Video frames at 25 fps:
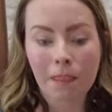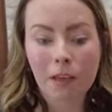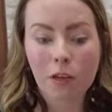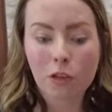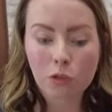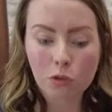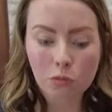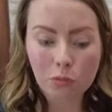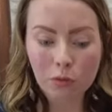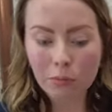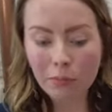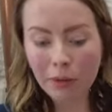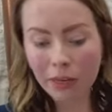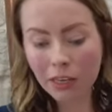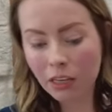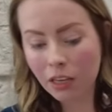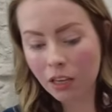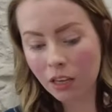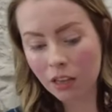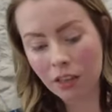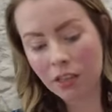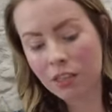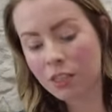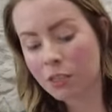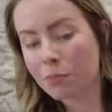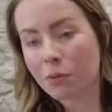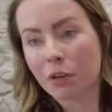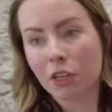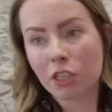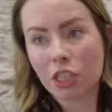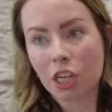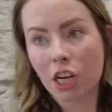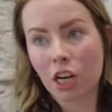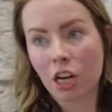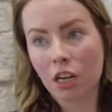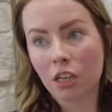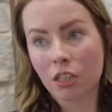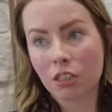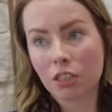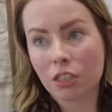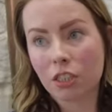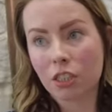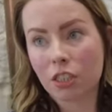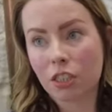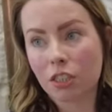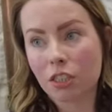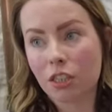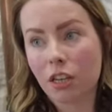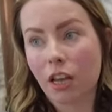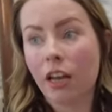So we might get this much
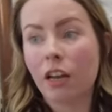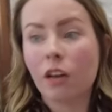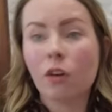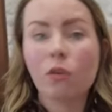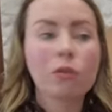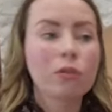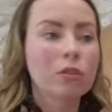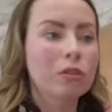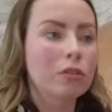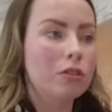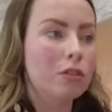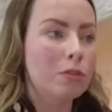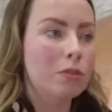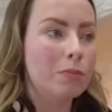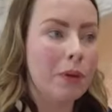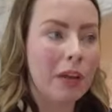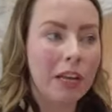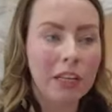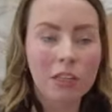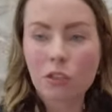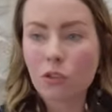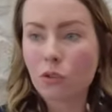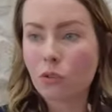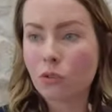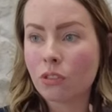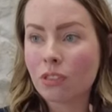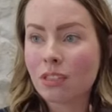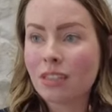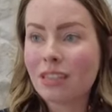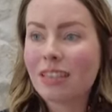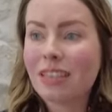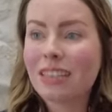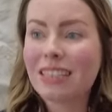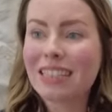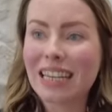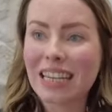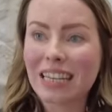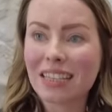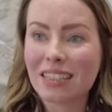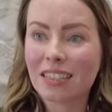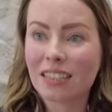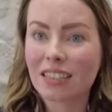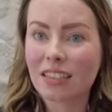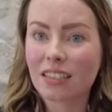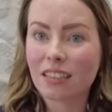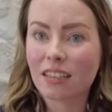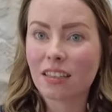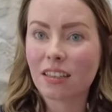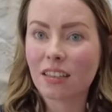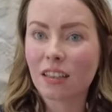harsh, and it all depends on the taste.